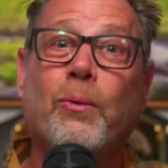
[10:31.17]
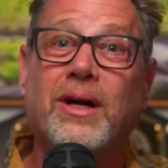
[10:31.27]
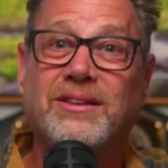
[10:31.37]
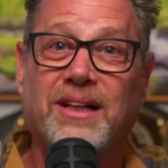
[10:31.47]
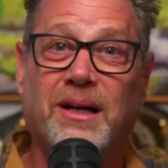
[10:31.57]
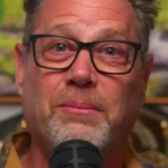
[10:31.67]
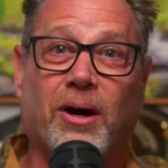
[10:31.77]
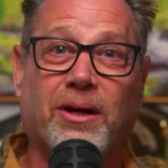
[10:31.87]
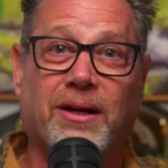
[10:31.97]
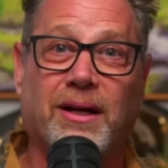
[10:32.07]
What is it in
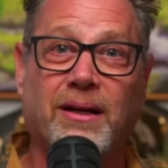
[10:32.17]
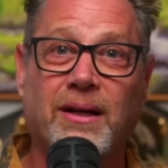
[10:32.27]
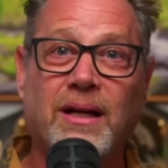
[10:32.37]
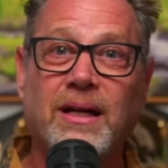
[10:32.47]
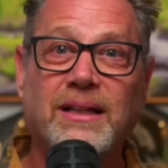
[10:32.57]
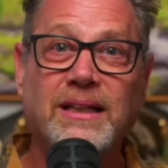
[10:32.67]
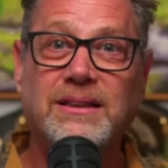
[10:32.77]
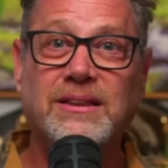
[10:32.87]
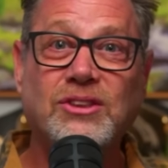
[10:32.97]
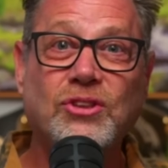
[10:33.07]
marketing?
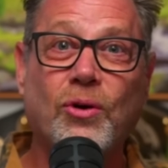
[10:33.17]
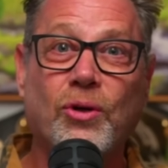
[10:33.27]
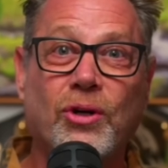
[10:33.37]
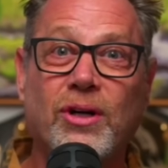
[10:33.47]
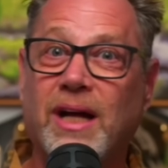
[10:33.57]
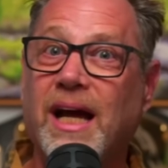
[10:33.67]
this is so good.